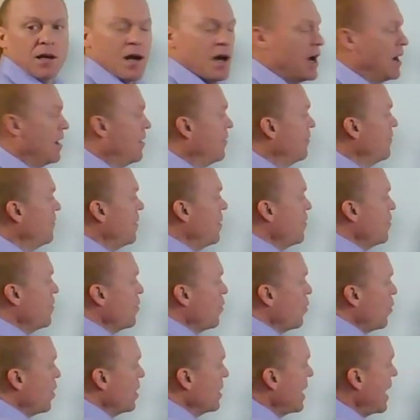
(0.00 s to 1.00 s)
of
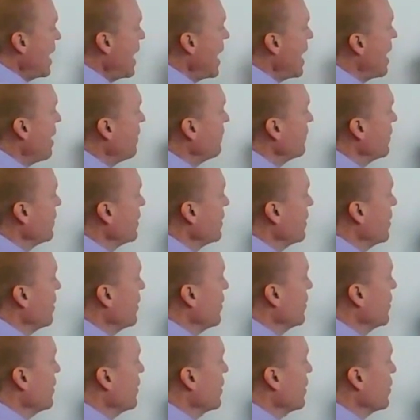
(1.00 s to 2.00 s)
the 1/2.
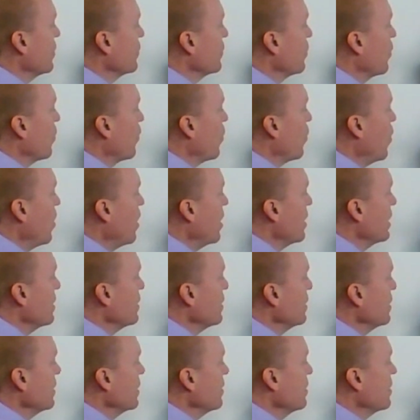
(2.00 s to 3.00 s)
There's
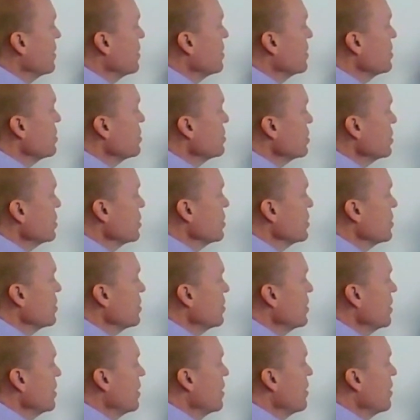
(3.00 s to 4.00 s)
1,
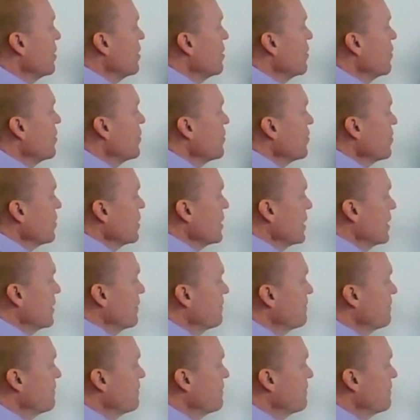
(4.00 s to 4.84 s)
2, 3.